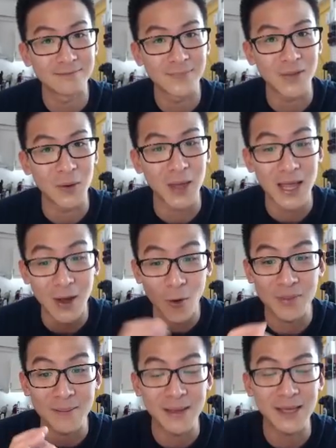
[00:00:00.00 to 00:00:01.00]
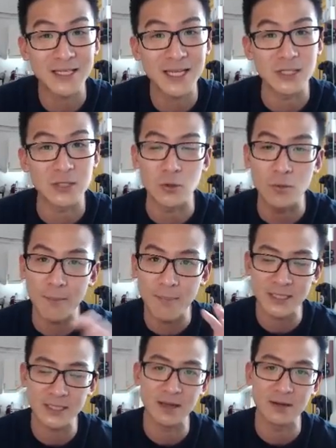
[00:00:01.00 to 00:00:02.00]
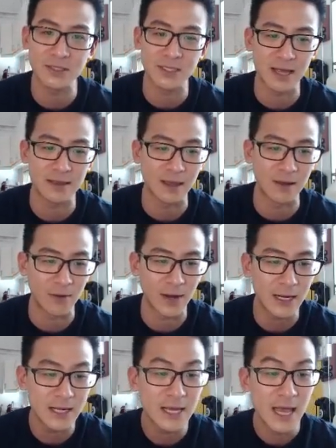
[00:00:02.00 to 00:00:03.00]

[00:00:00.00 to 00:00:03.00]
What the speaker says: Okay, I hope that makes sense. So you must understand that, right?